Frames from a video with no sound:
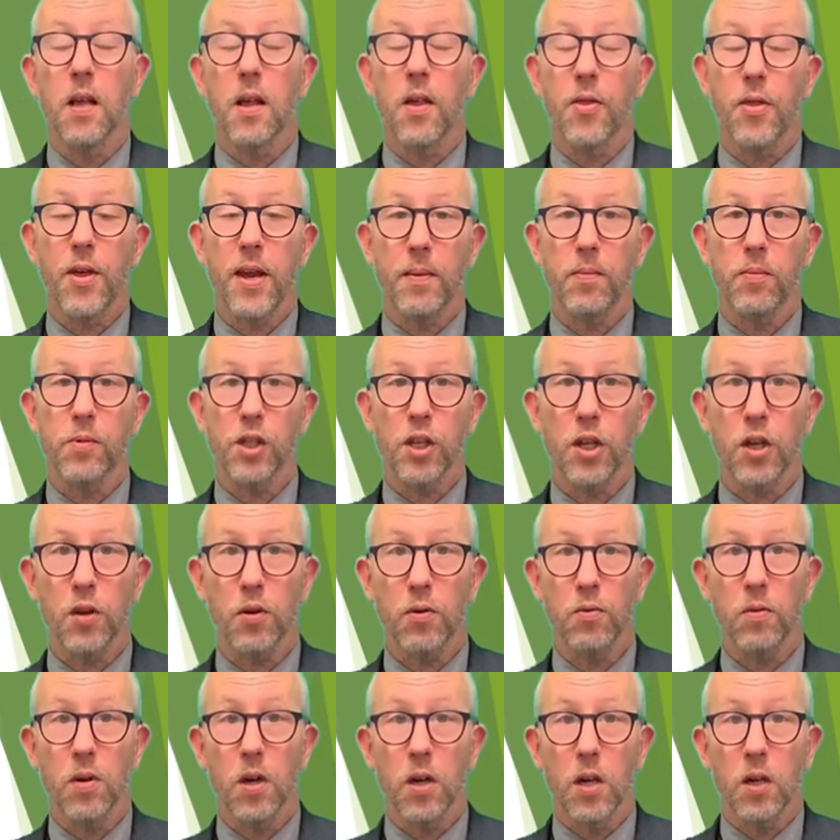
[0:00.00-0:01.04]
Theme
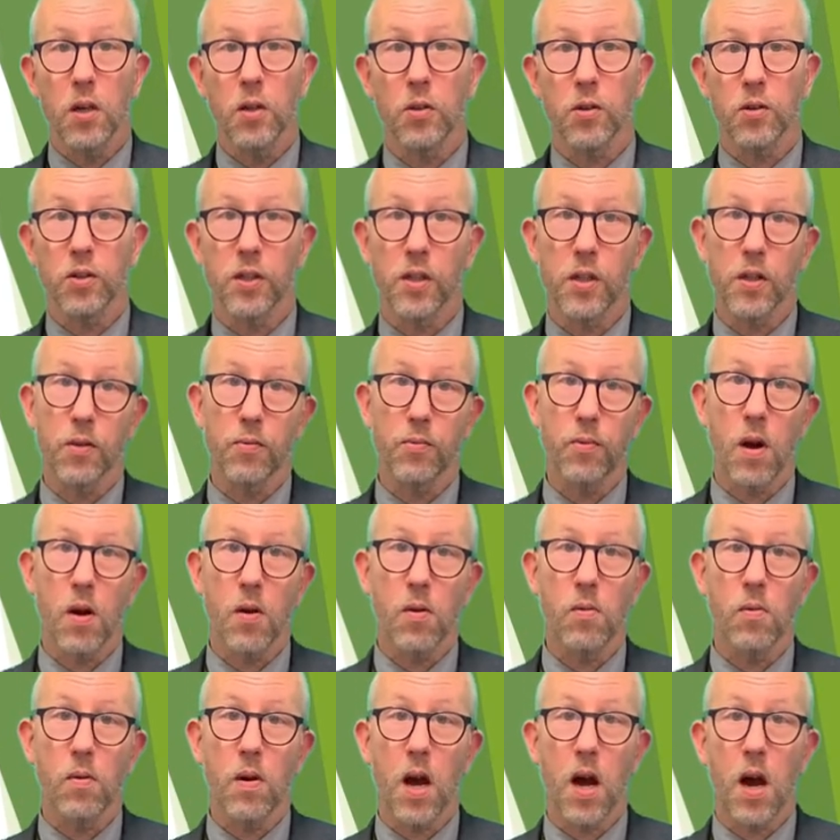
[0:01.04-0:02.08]
2 looks at the
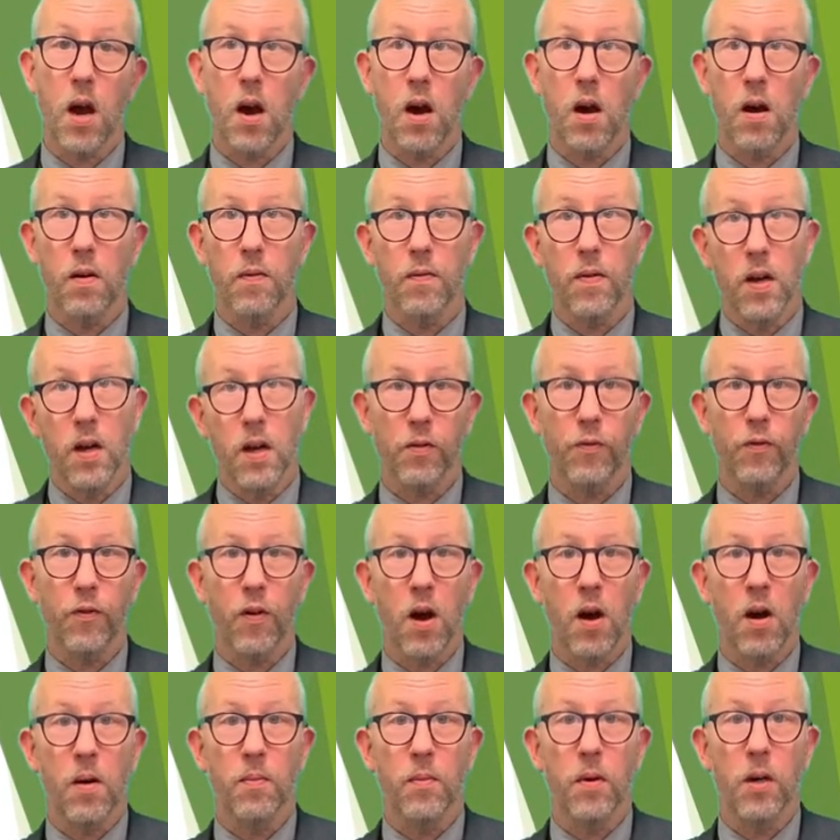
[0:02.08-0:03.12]
role of
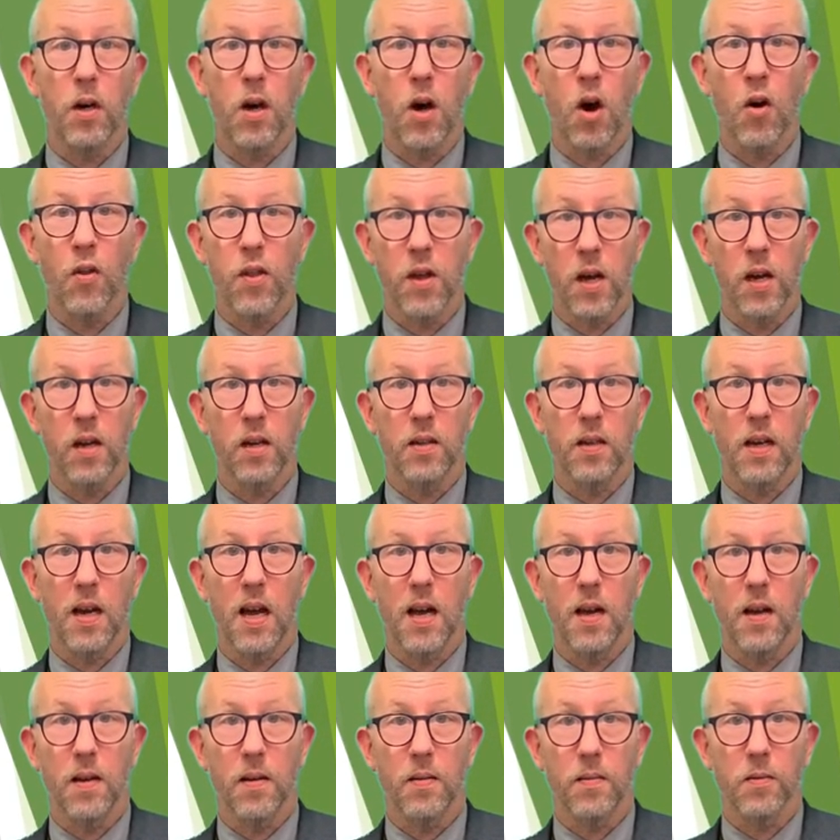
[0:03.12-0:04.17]
from other
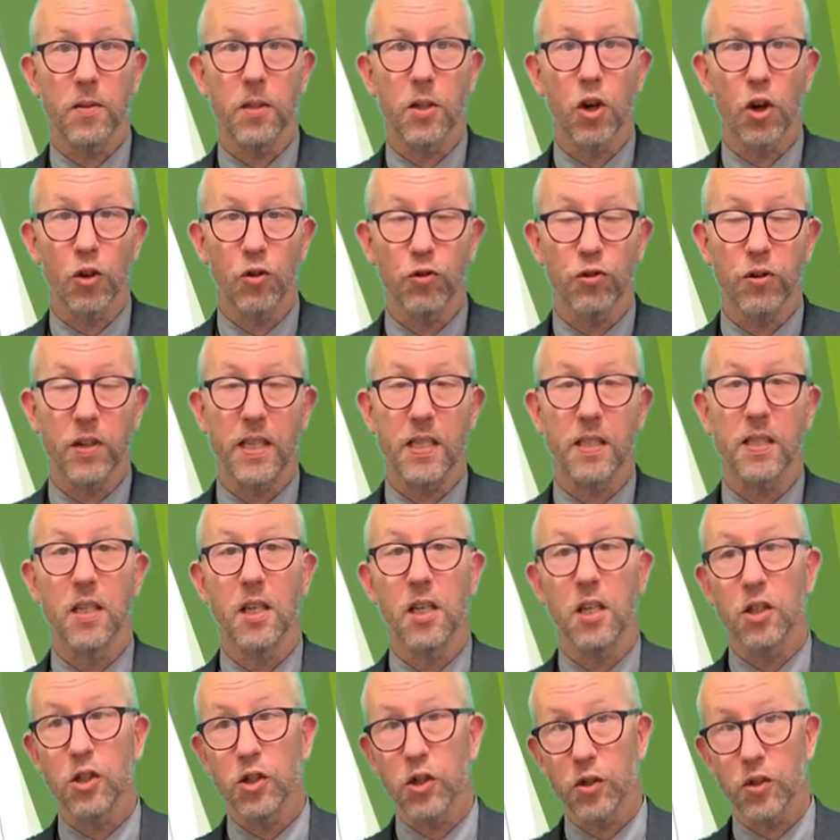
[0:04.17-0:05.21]
countries,
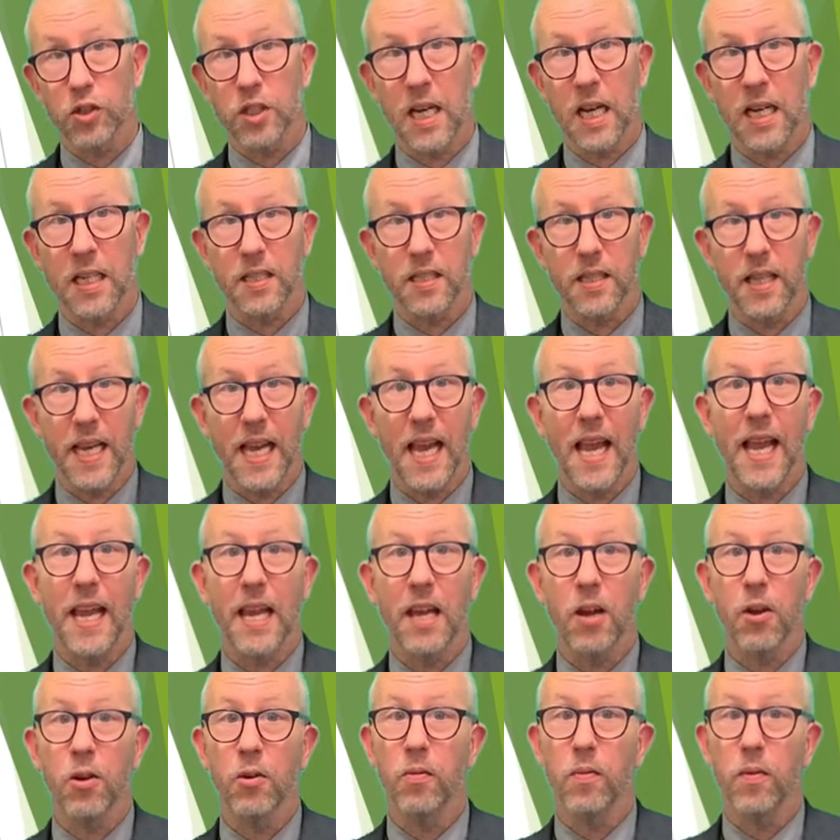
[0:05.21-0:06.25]
such as the
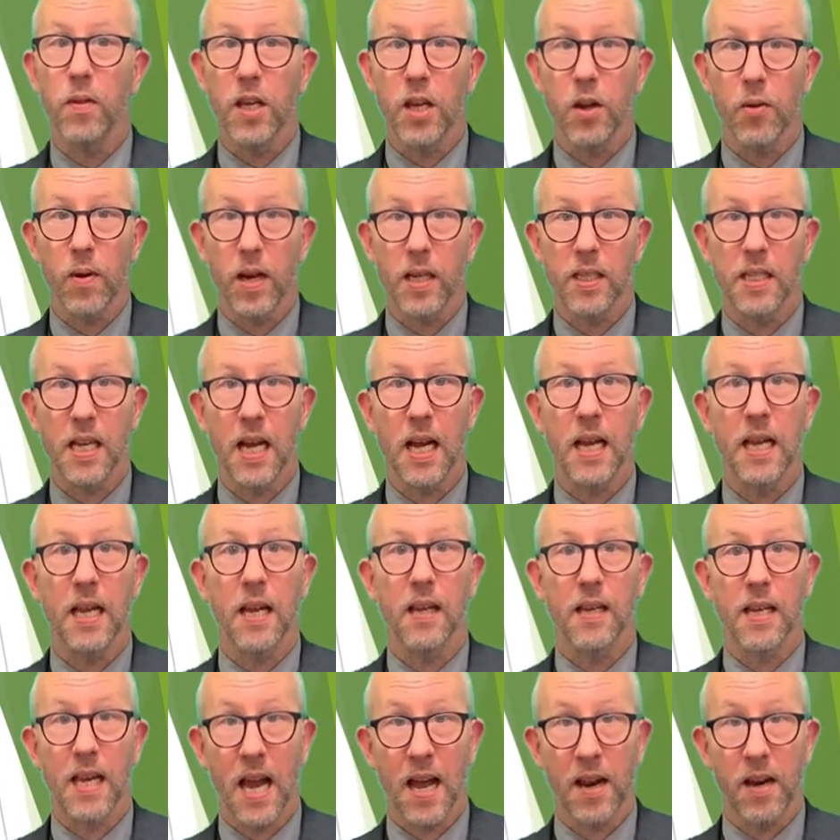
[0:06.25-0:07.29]
EU, the USA,
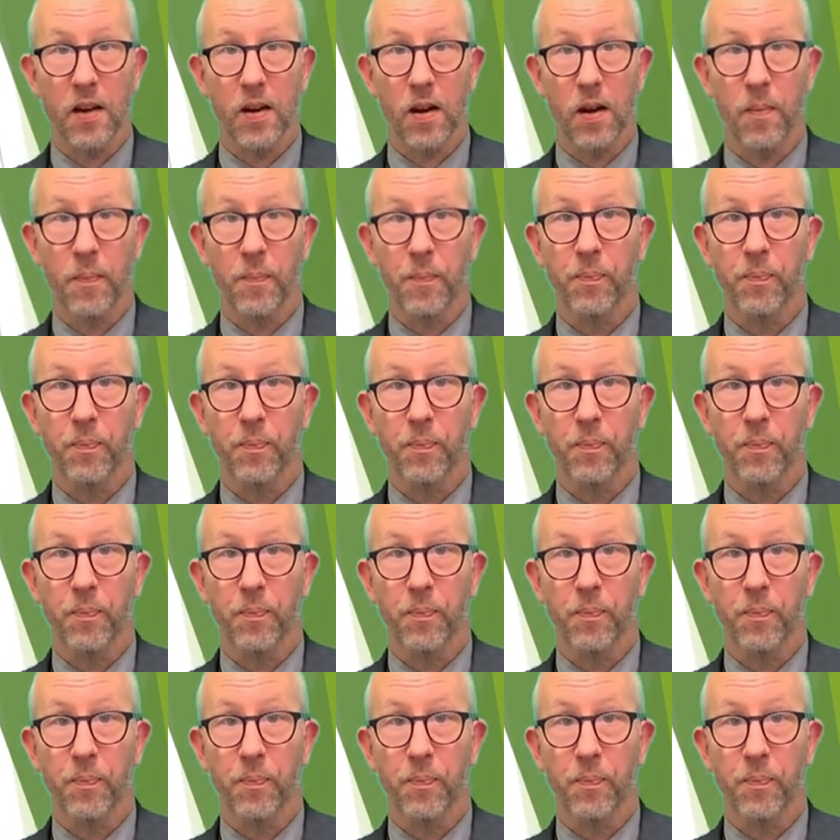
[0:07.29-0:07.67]
Canada.